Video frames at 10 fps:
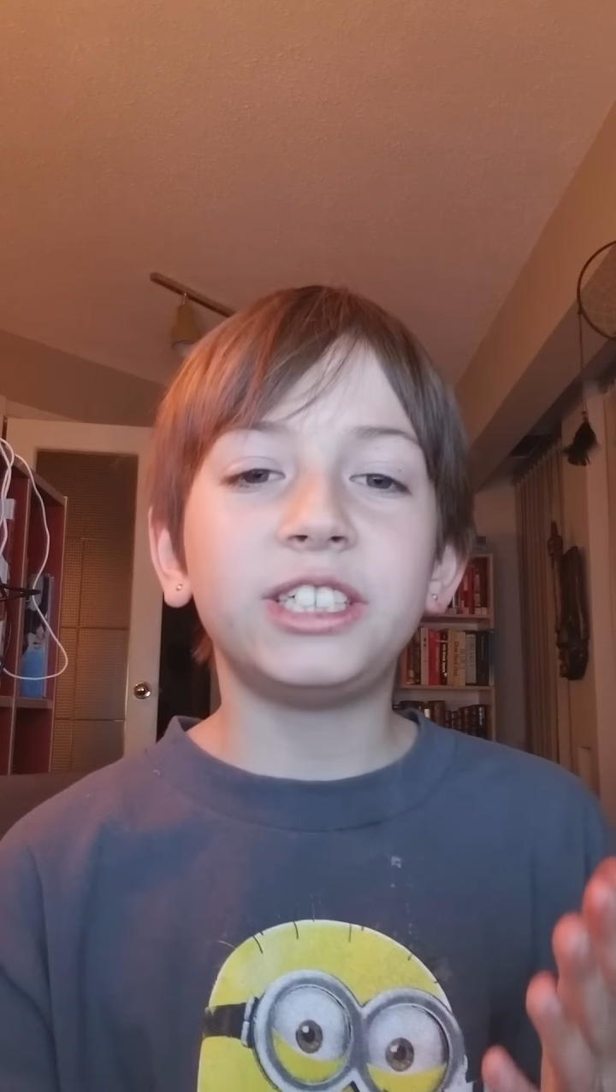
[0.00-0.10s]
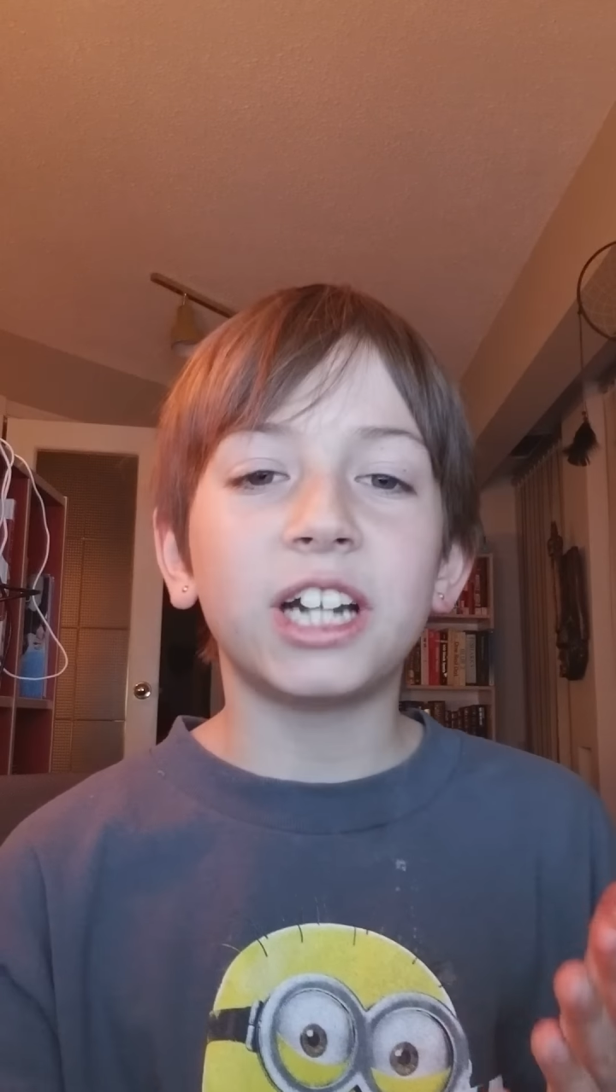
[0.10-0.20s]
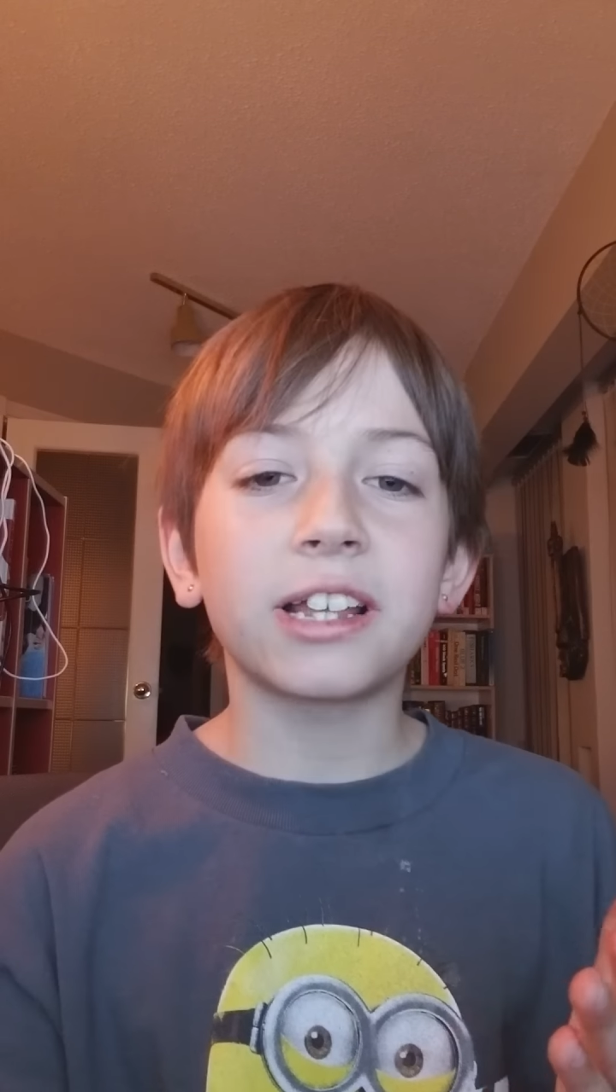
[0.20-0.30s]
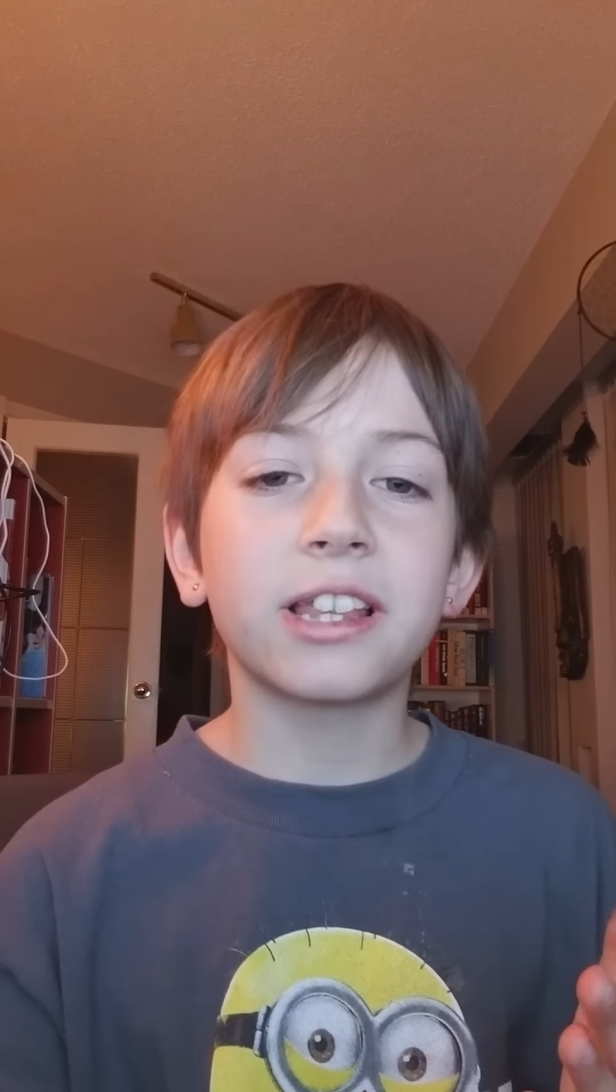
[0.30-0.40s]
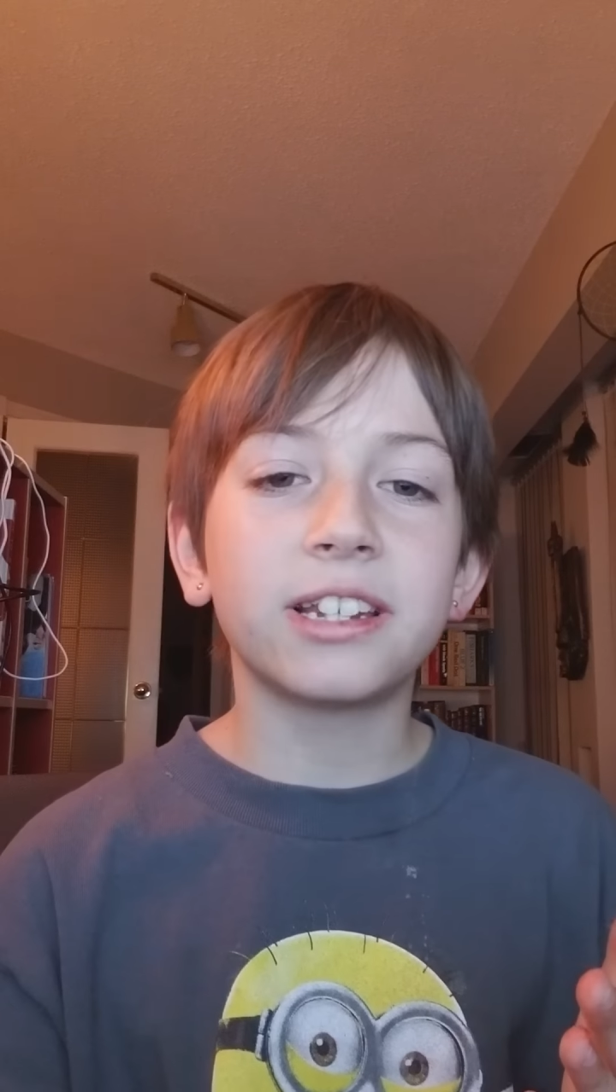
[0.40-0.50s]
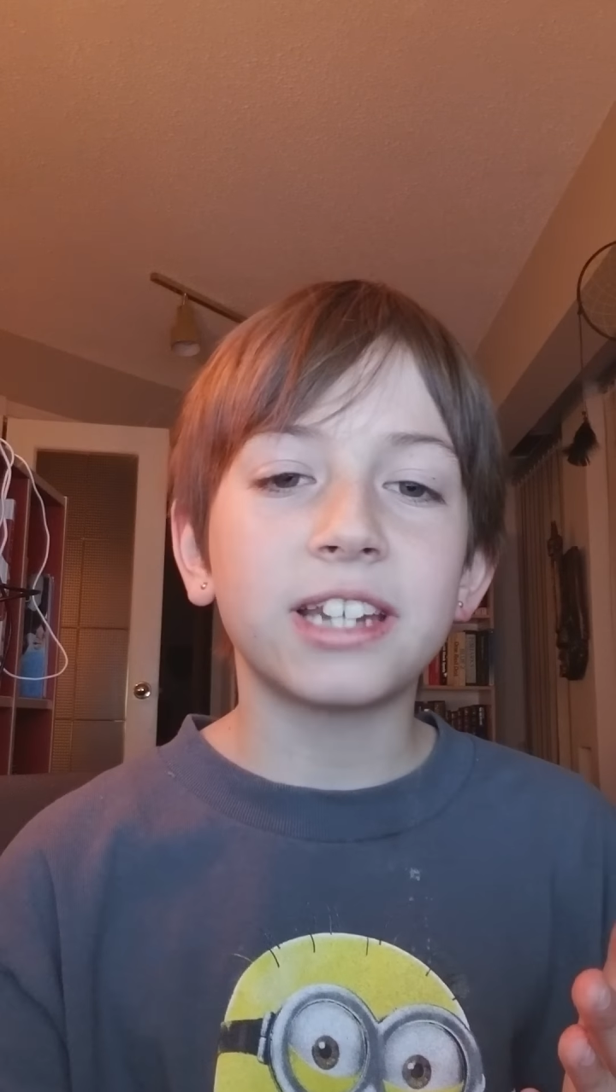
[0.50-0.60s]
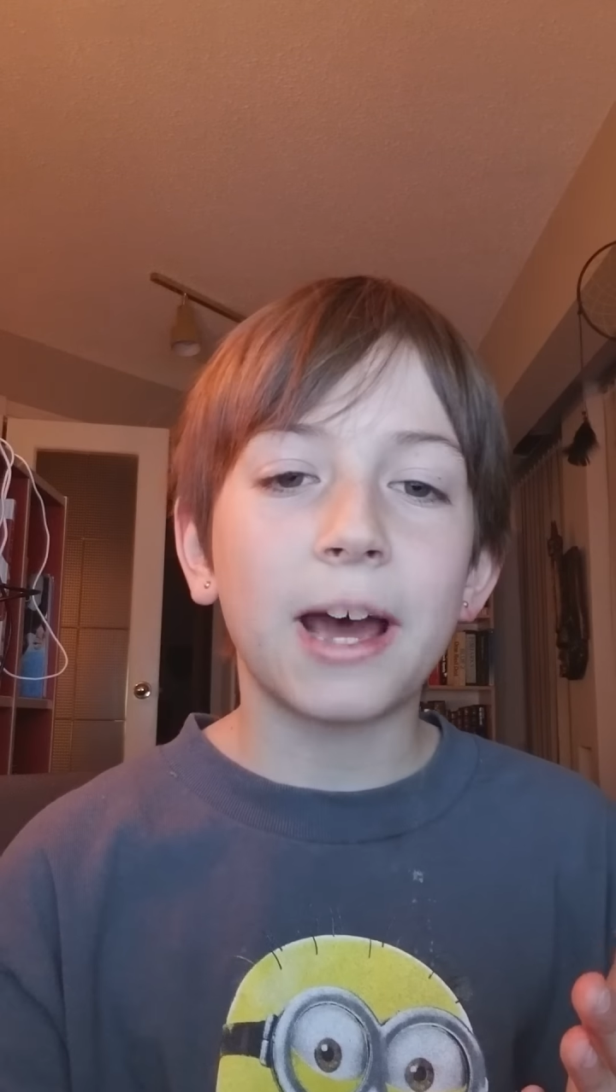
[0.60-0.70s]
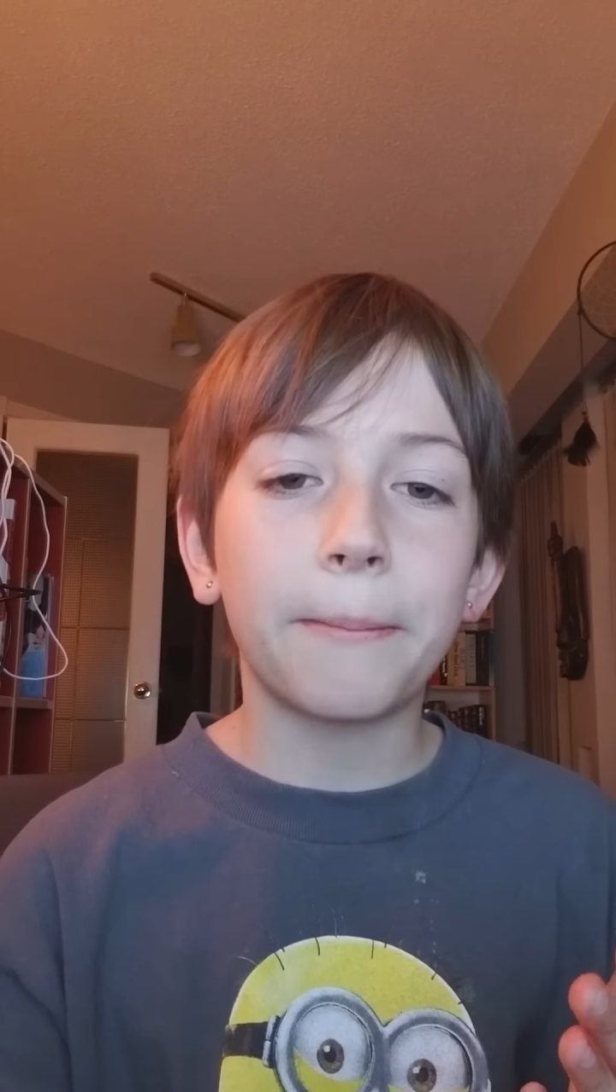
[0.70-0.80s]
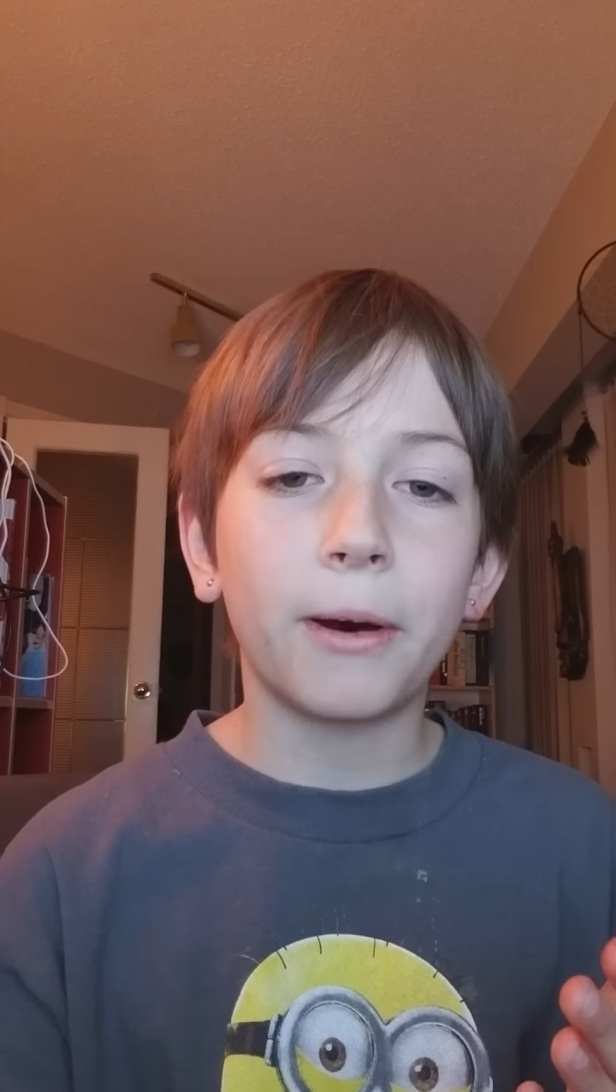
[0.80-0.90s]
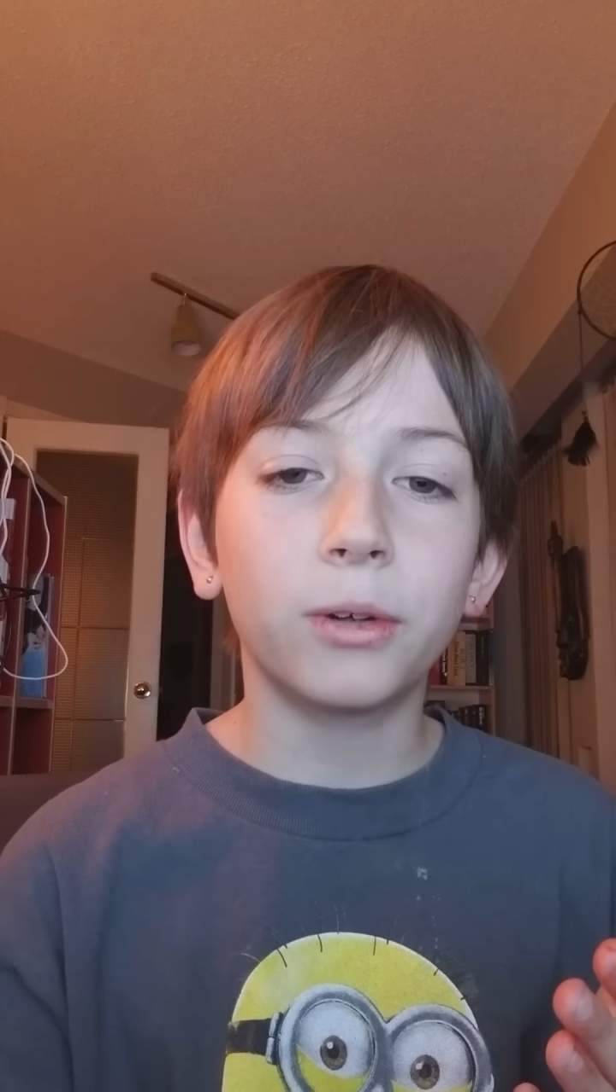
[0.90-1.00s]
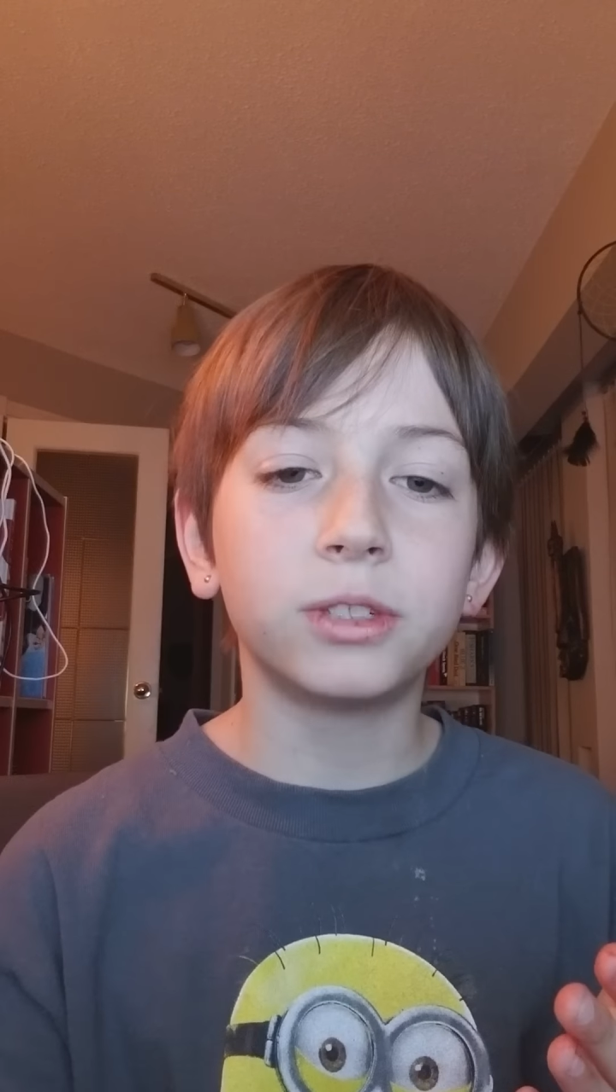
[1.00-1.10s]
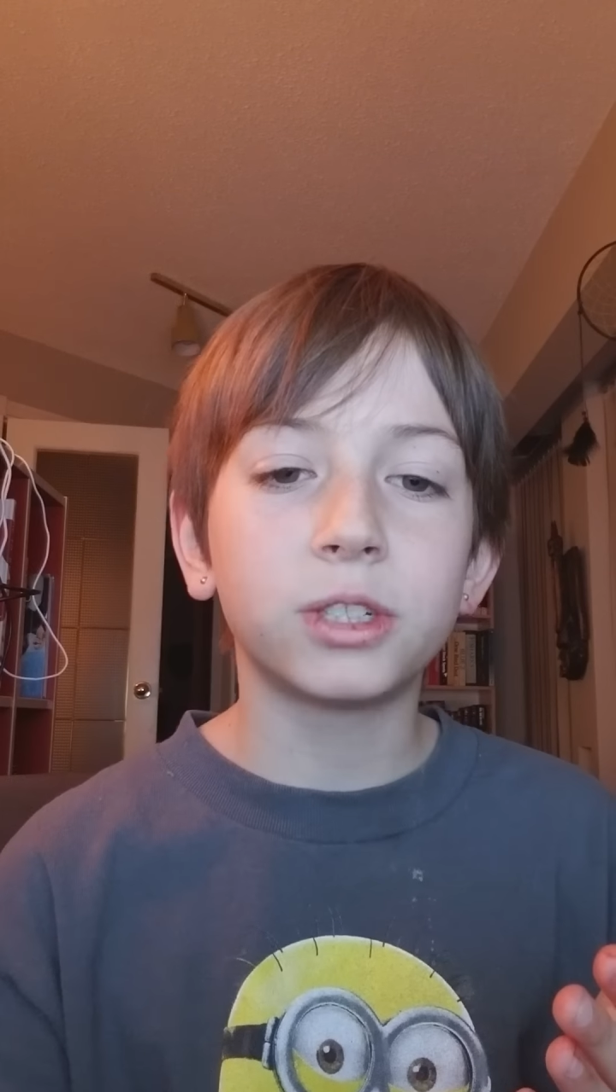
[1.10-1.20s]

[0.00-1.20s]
check this app out.